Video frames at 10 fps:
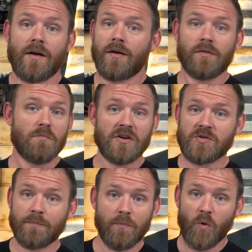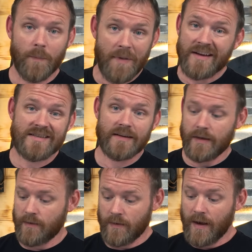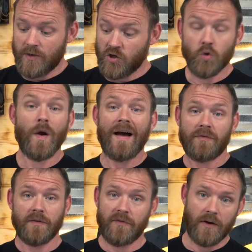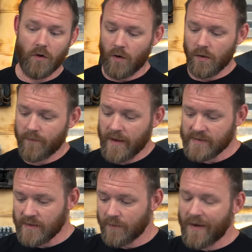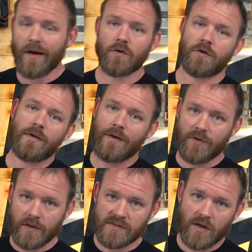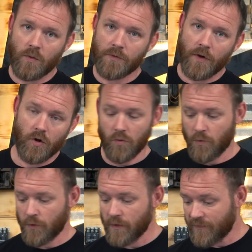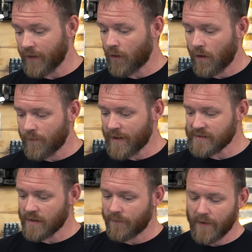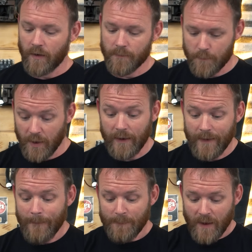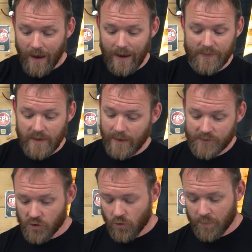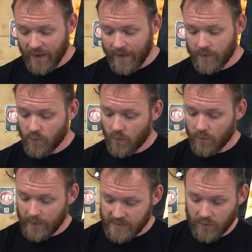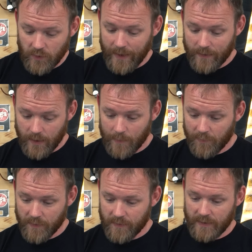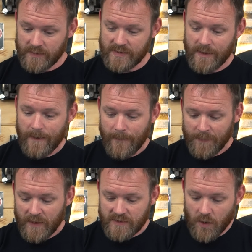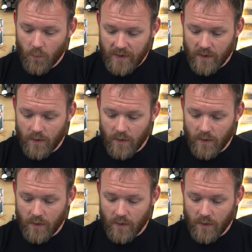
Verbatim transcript: are much more basic, and you have to figure all of that stuff out, or you have to consult with the homeowner to figure all of that stuff out. But on the electrical plan, let's look at a couple of things. So we